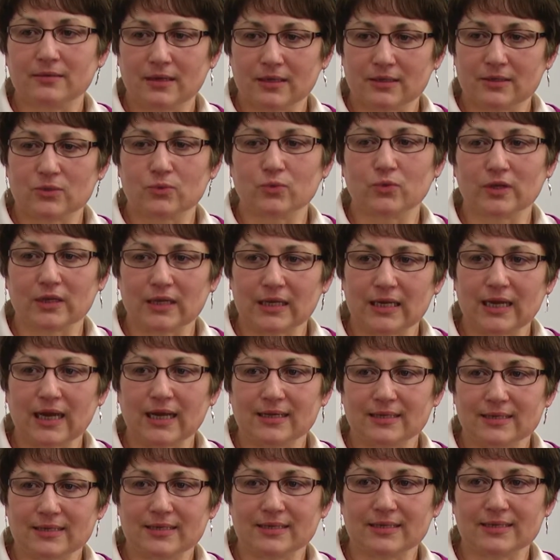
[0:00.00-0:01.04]
It's really
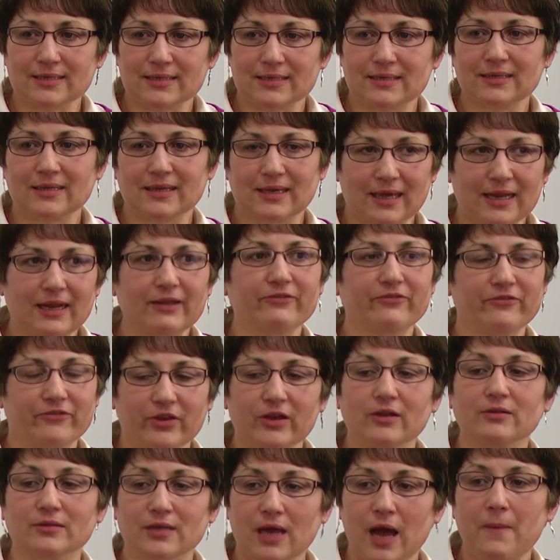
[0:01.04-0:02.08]
nice to get it
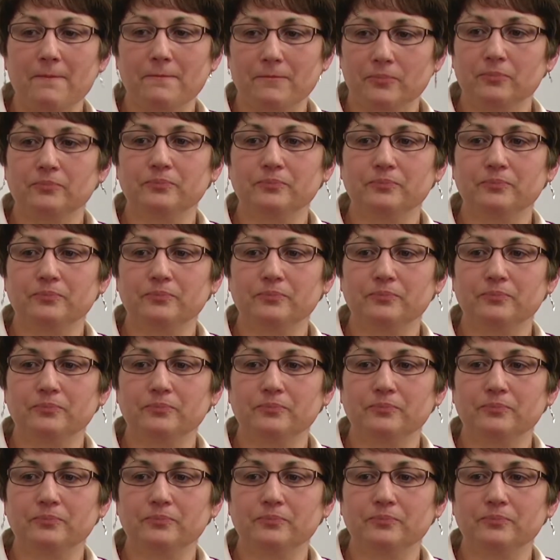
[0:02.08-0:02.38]
filled up.